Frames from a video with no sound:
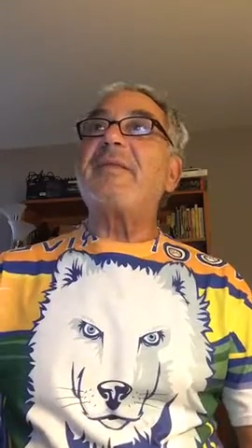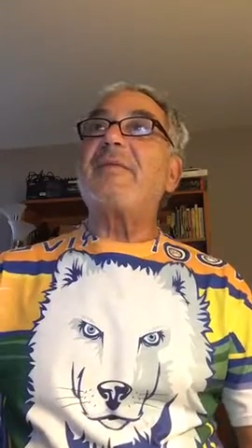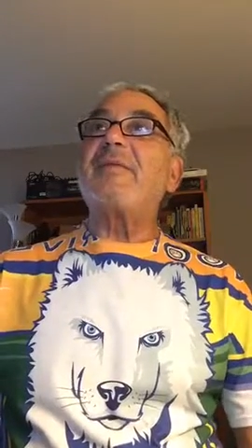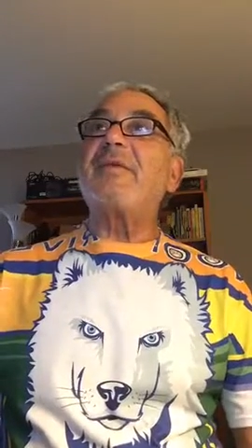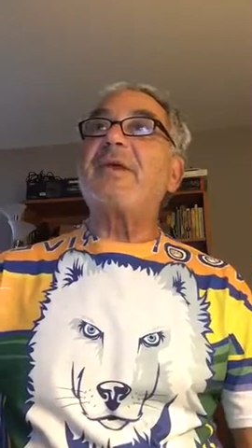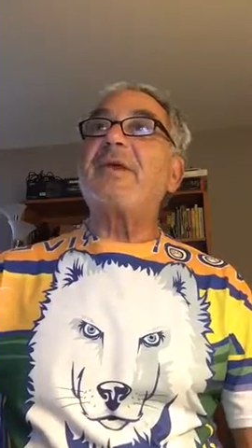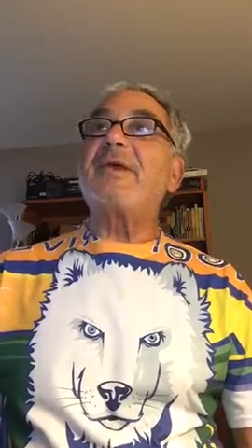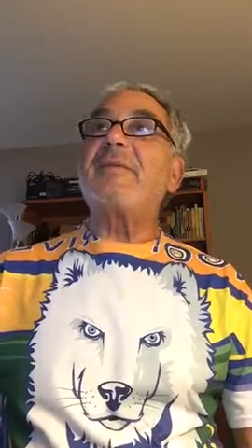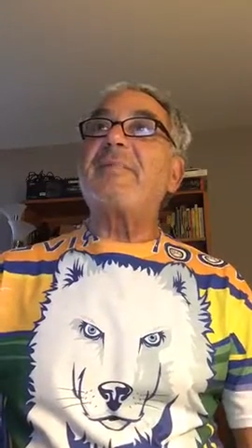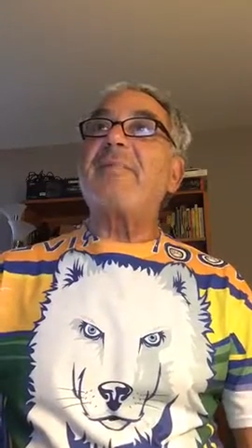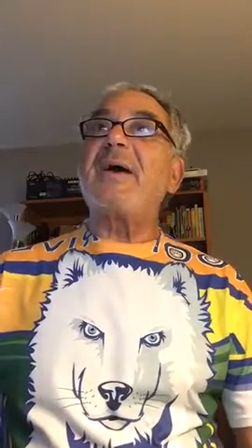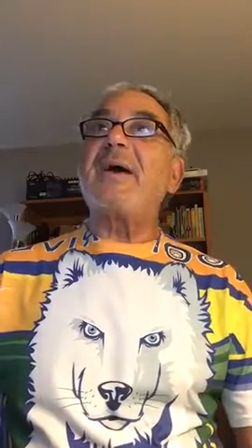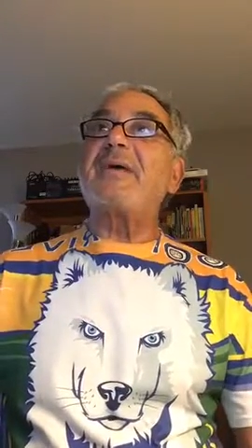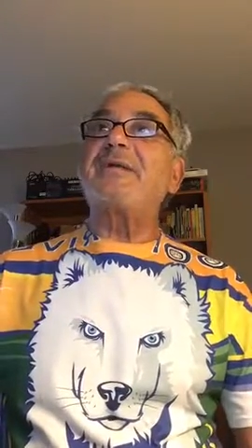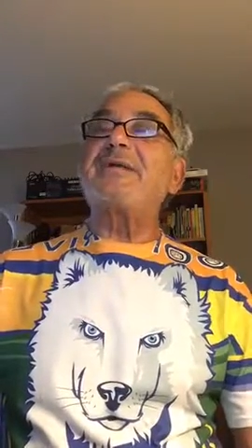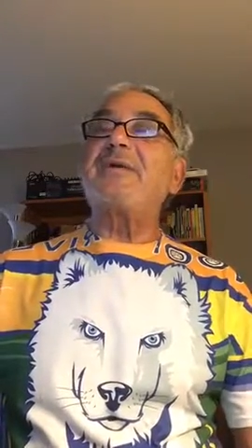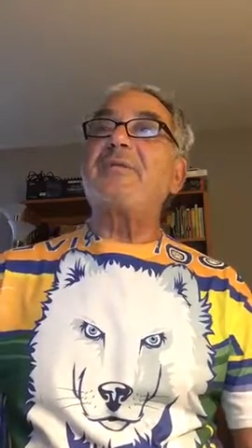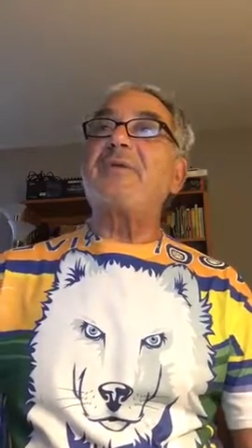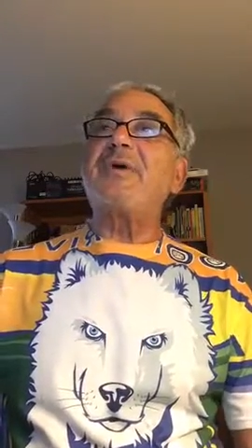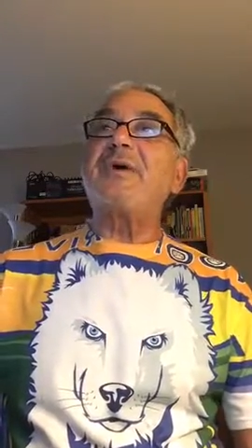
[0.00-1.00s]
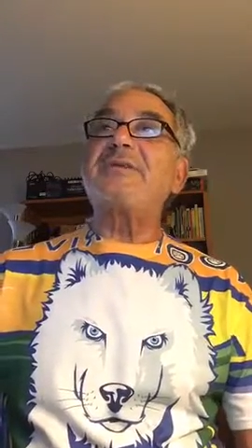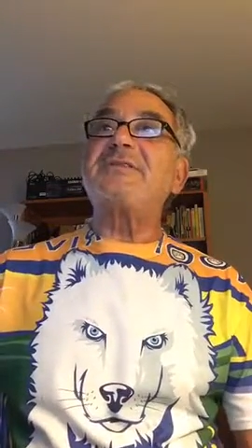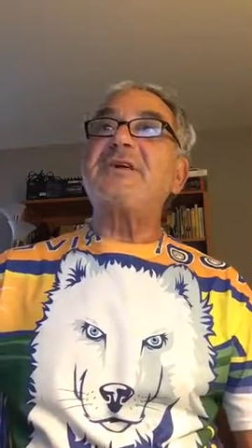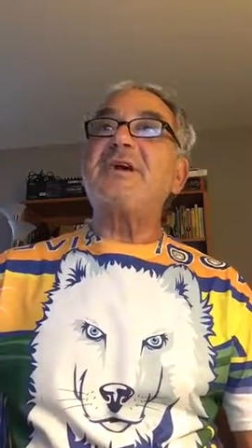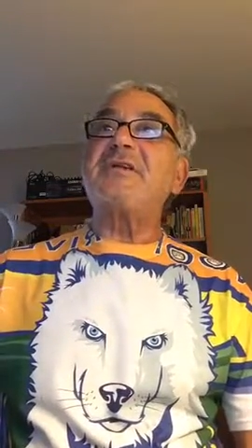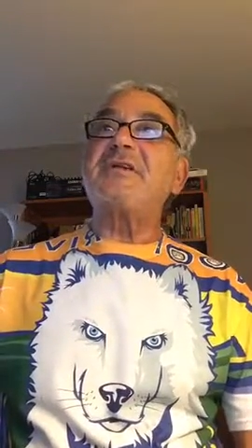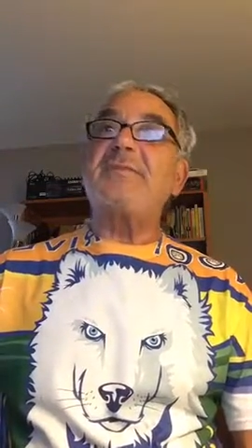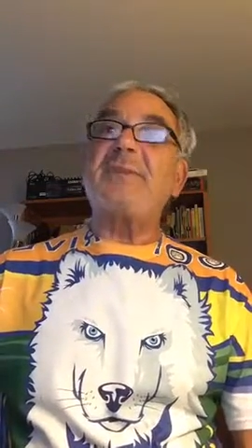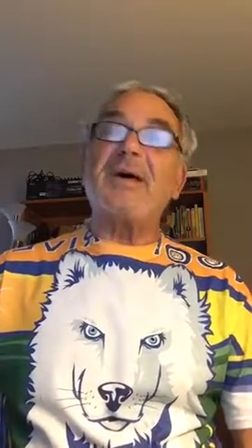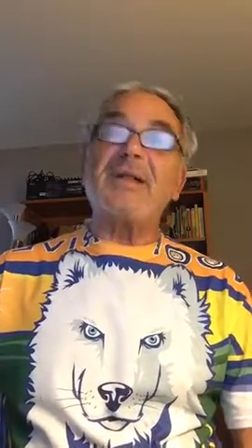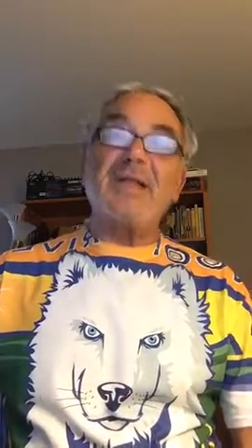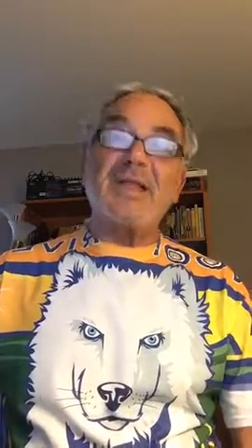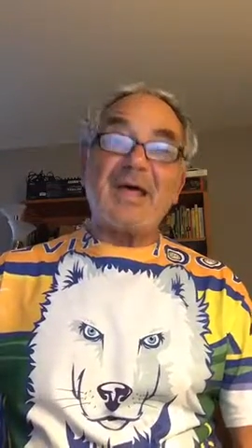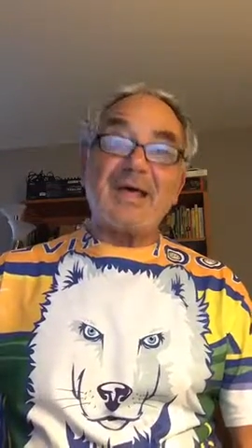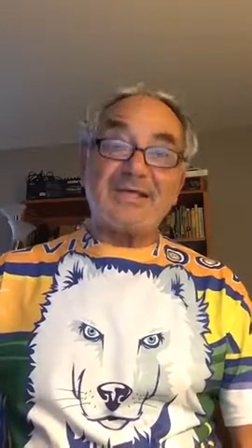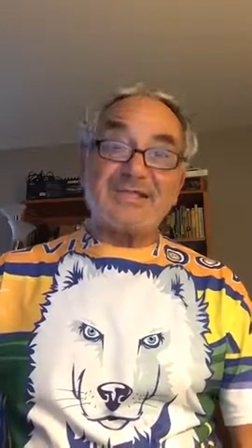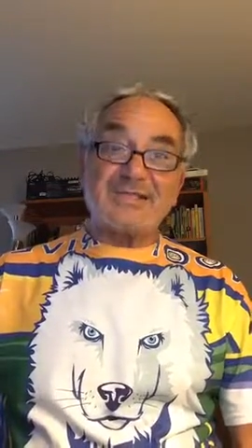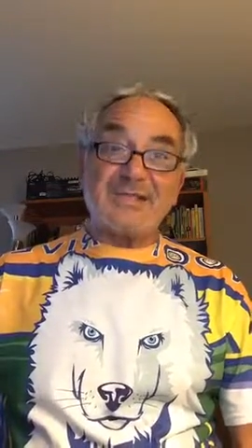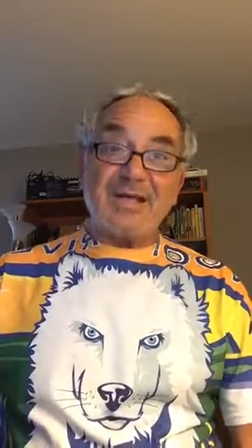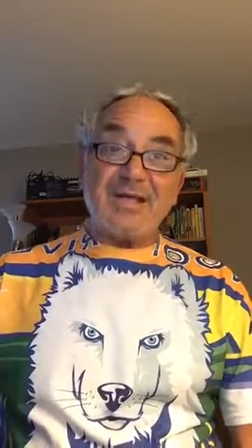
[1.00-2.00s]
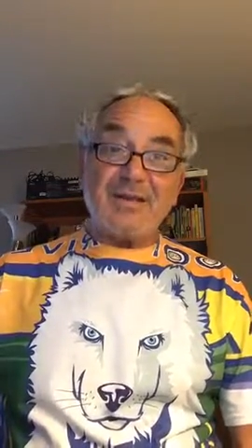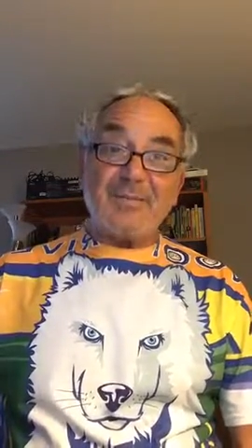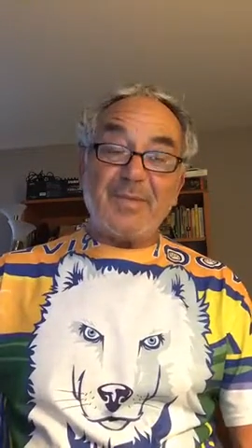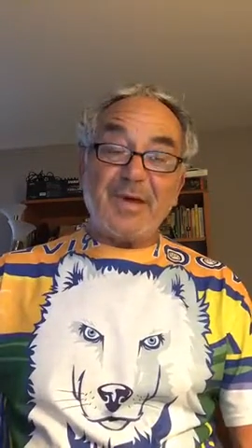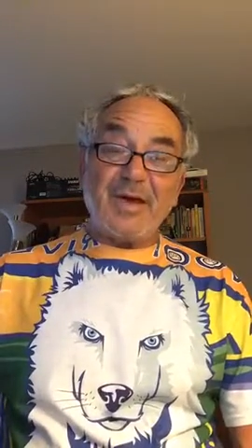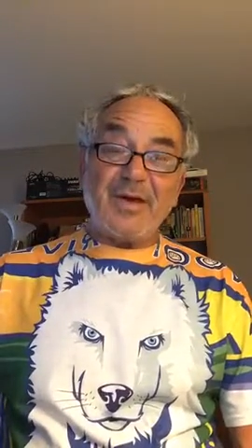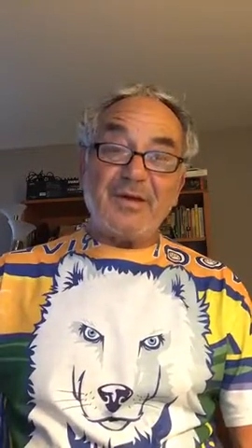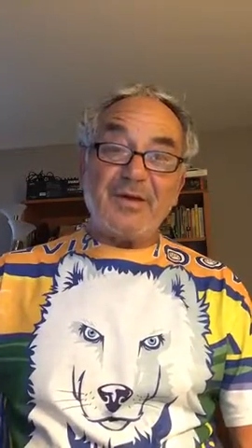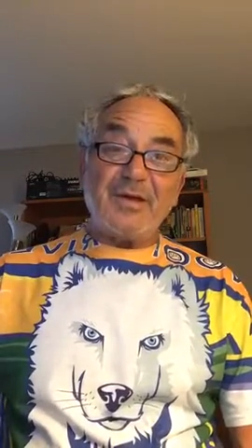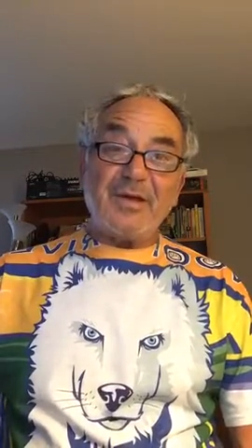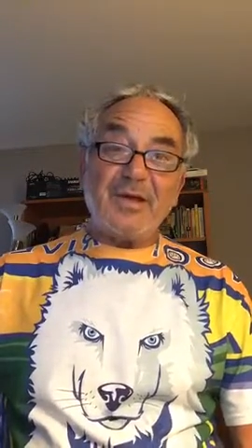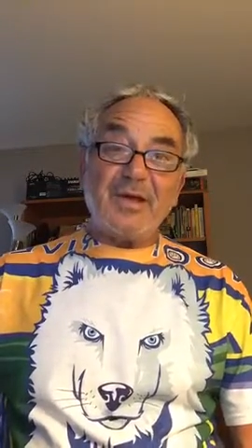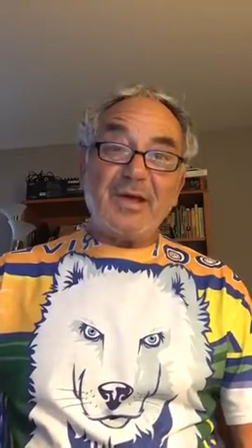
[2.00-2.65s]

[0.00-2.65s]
I want to get back to what I talked about last night about